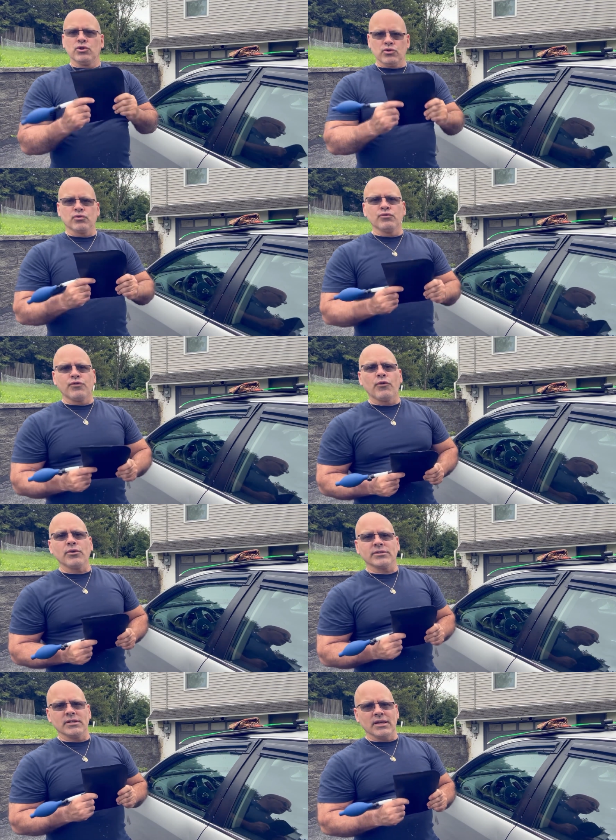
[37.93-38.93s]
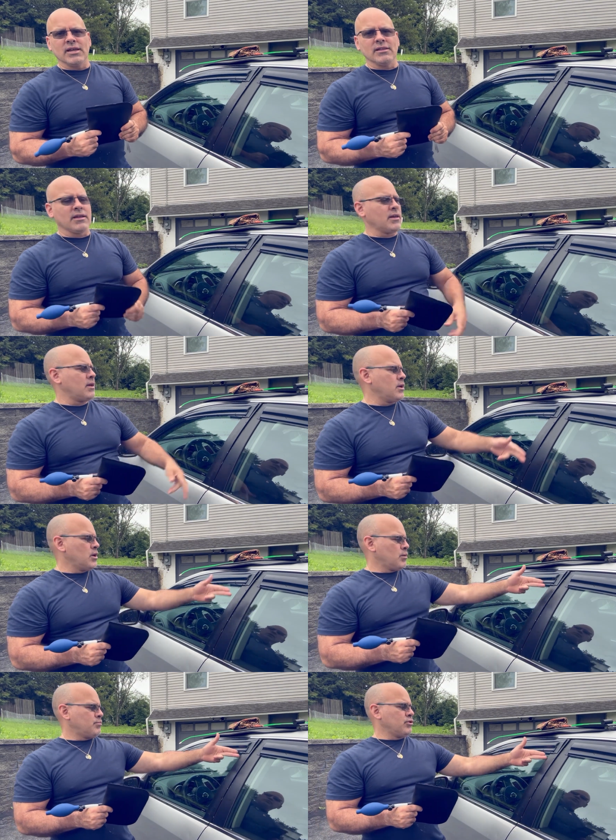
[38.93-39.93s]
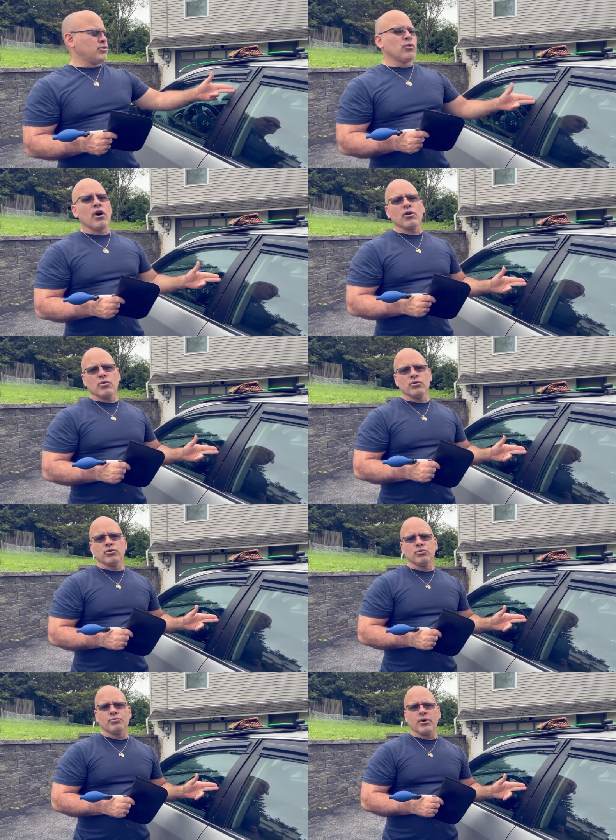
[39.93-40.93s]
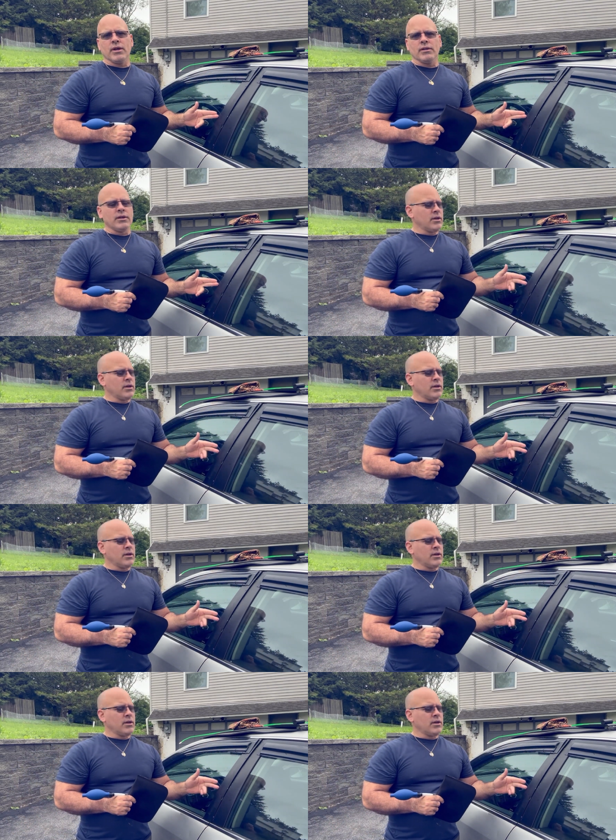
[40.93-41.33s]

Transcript: You can force it in there, but you are going to break